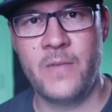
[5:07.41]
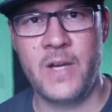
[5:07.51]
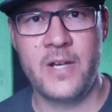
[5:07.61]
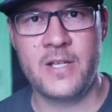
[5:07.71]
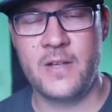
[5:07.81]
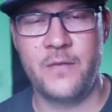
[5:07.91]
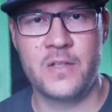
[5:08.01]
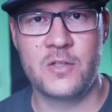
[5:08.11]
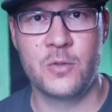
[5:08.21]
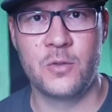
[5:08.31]
various
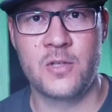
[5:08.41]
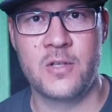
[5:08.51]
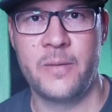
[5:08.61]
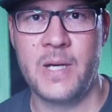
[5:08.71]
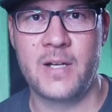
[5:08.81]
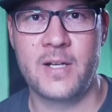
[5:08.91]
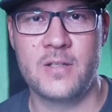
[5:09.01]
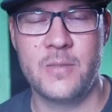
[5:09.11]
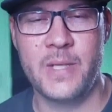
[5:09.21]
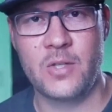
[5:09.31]
different tools on the market
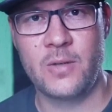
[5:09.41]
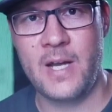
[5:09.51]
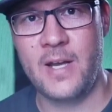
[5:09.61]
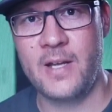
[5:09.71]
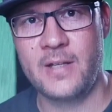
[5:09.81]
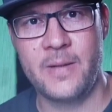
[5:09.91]
to measure ride height.